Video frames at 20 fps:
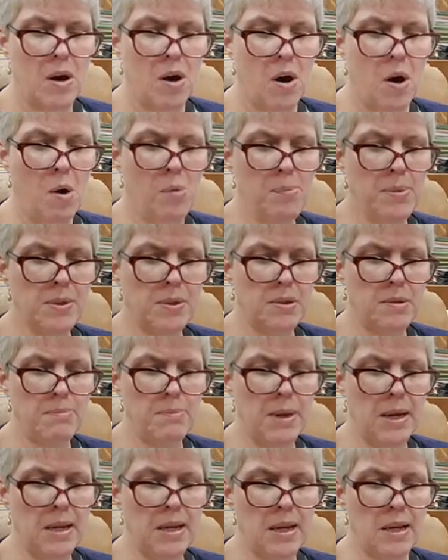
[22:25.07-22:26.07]
Almost
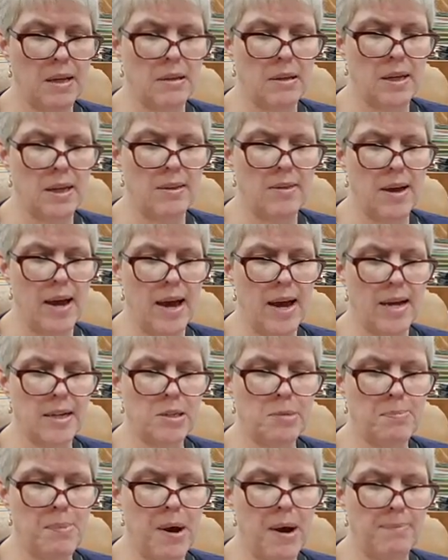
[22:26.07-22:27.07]
immediately, the
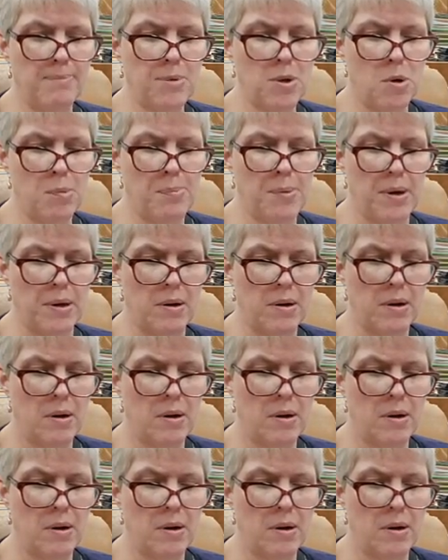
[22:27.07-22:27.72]
hatch popped open.